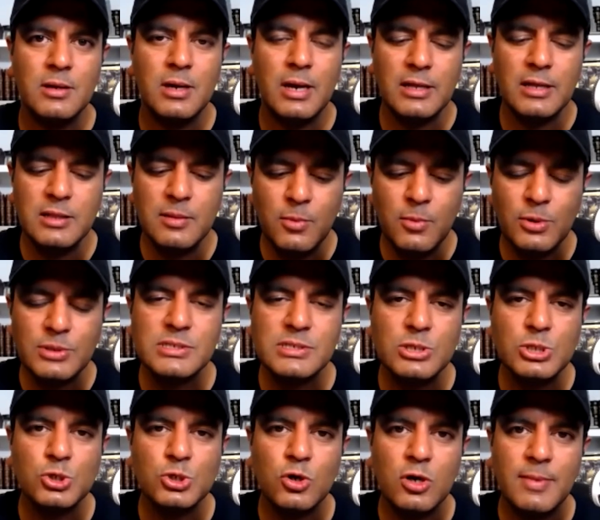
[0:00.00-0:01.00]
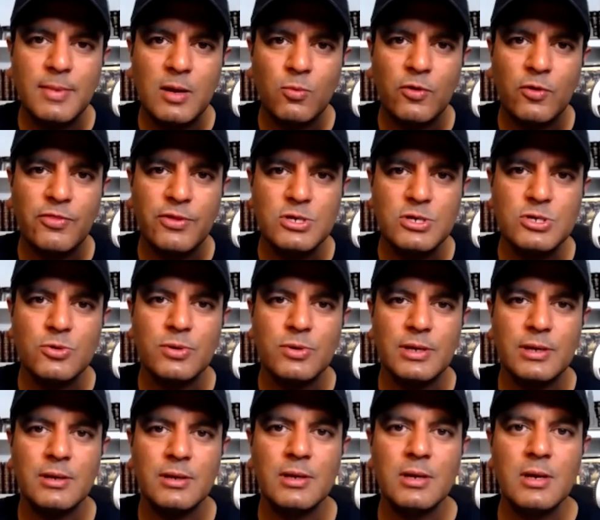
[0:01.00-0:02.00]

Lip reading: and the most assured about what they're doing